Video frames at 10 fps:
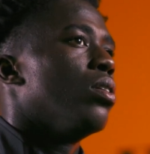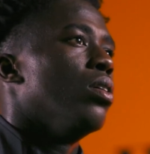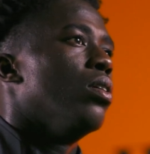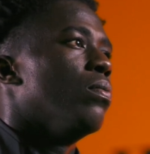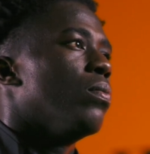
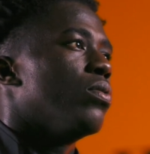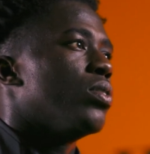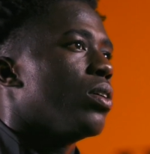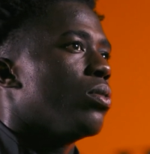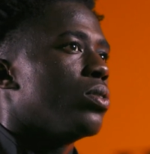
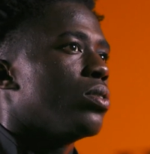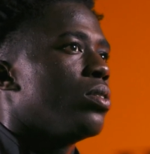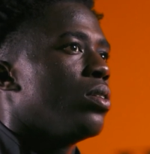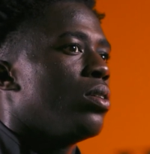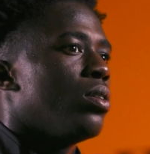Obviously,
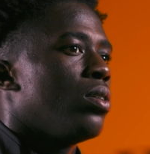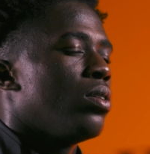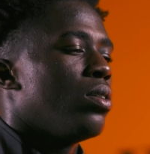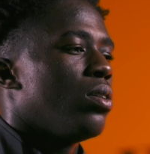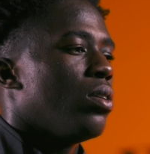
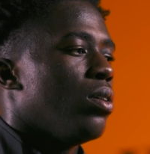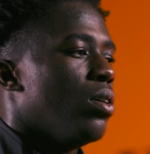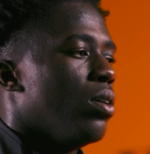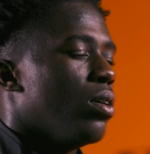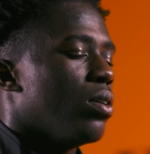I
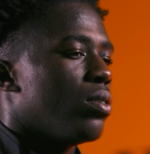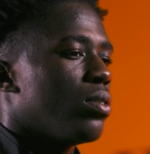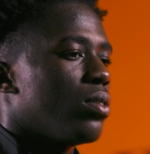was